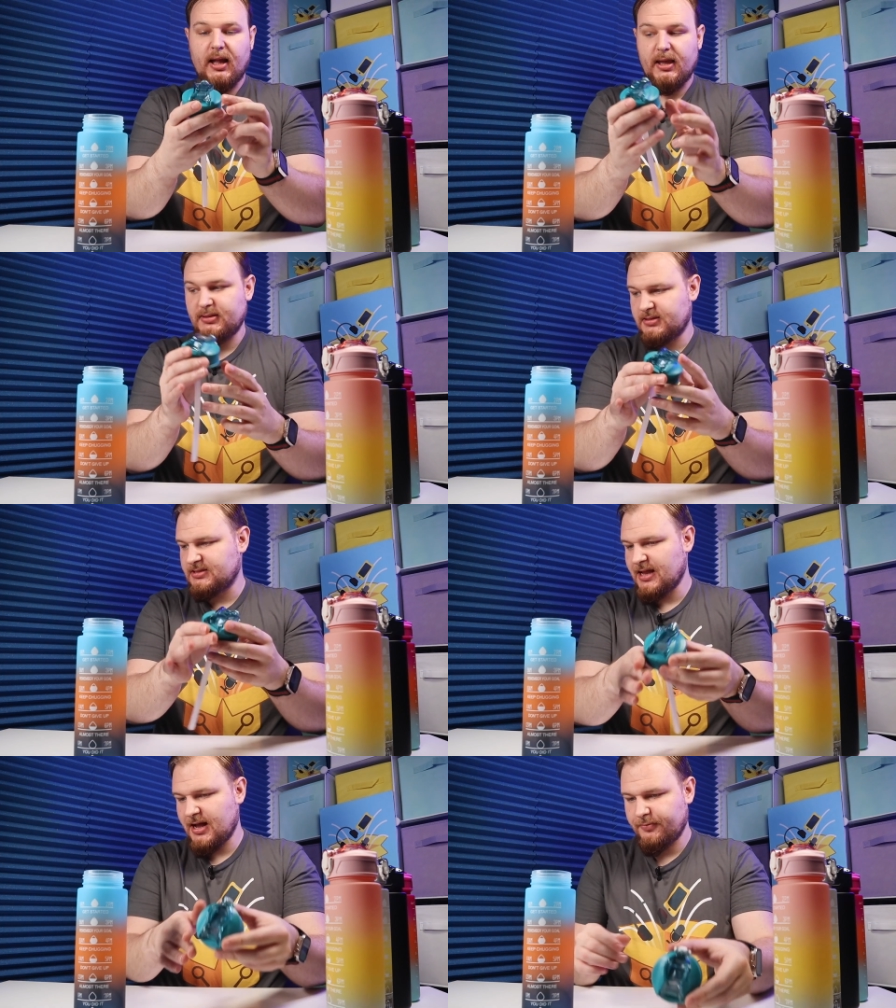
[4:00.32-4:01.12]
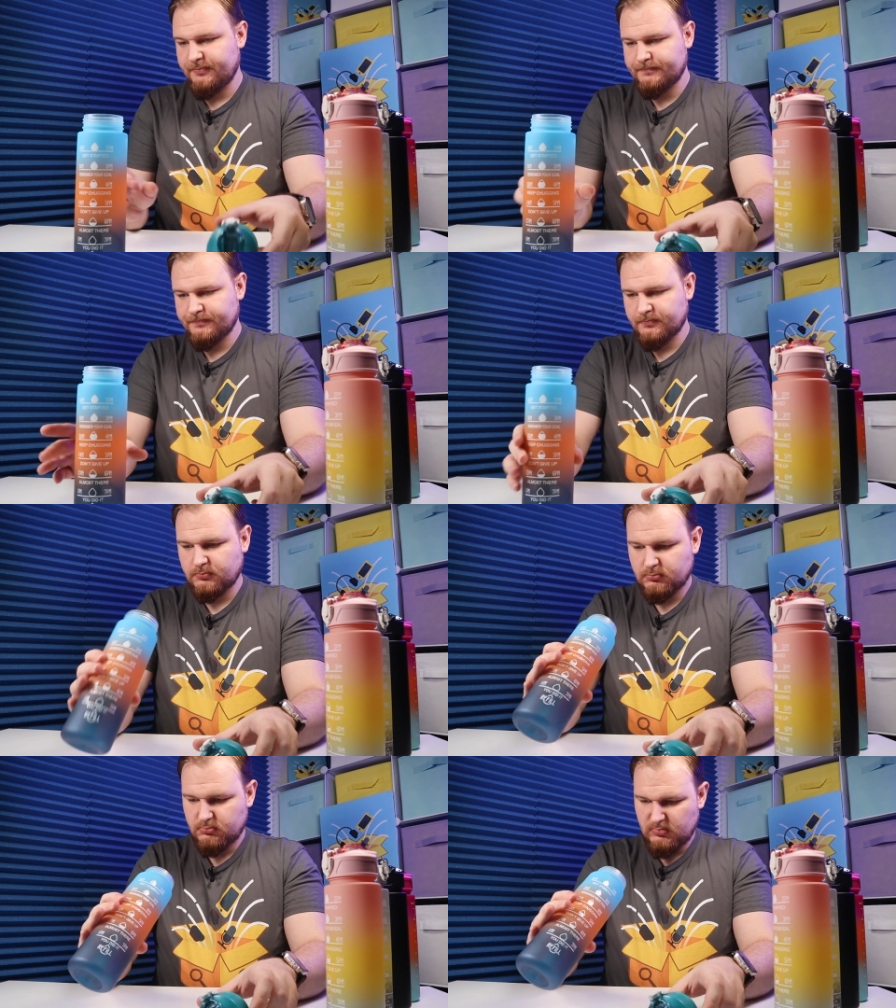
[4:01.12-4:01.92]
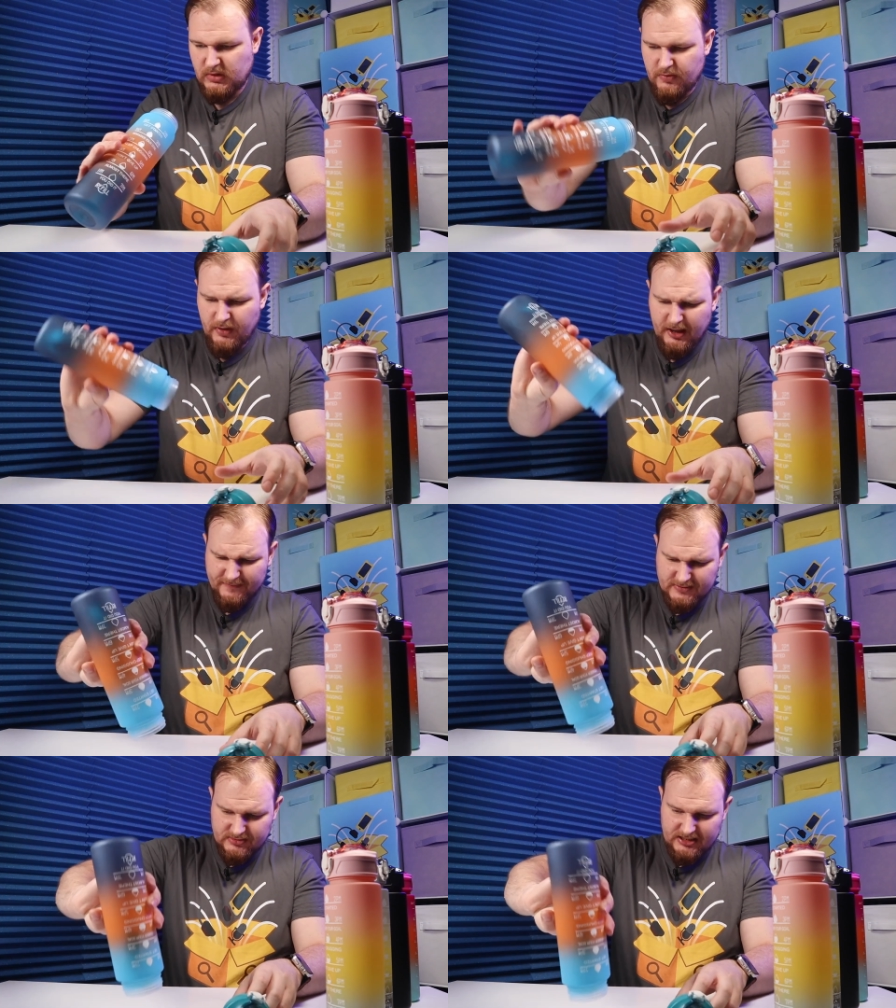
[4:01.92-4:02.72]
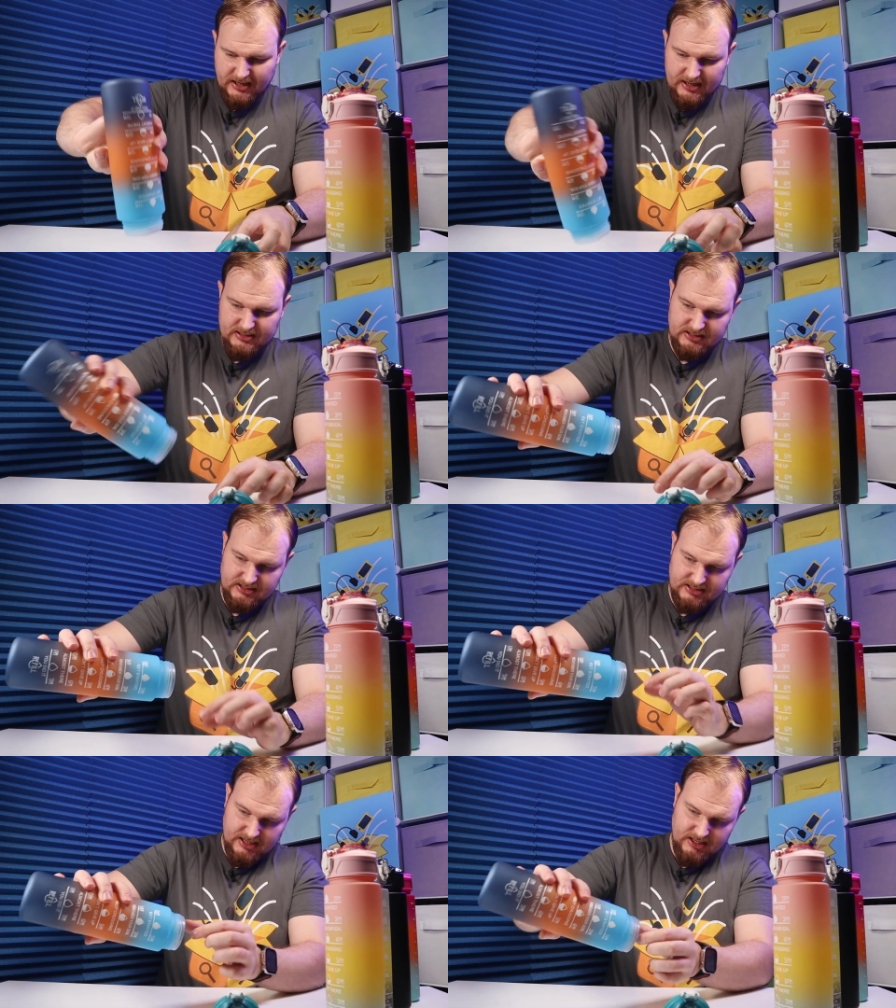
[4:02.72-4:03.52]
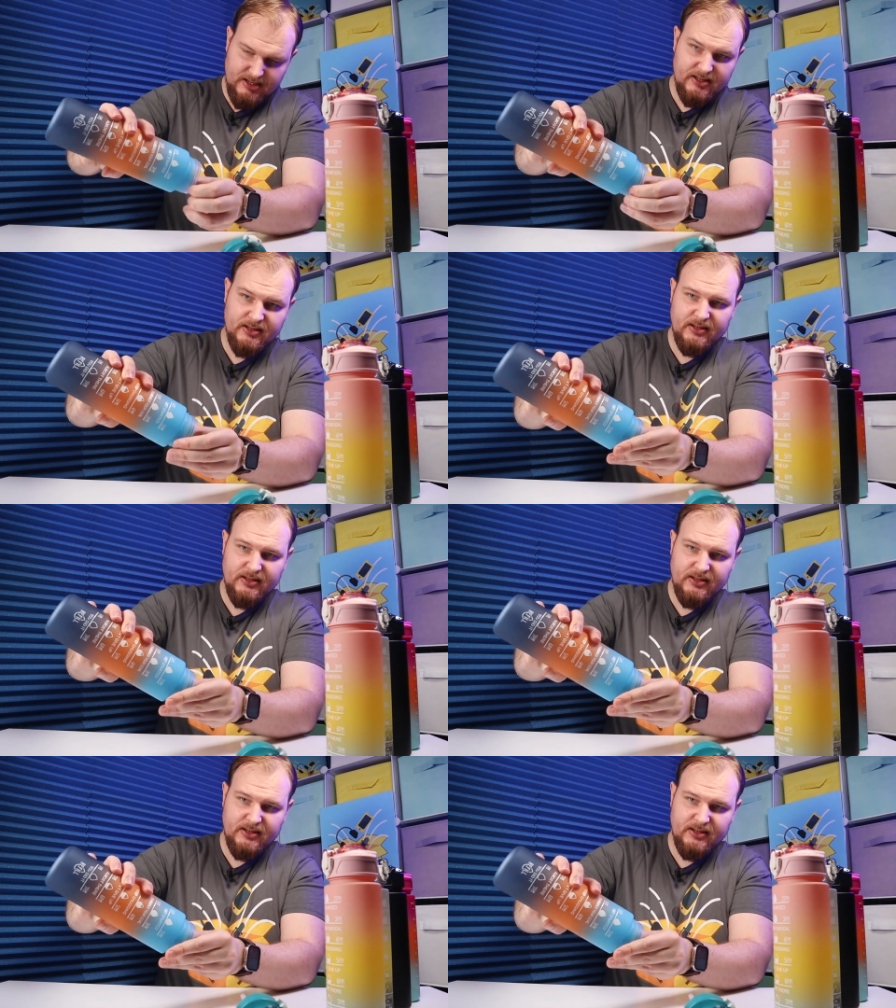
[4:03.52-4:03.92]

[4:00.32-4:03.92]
And now we have something else inside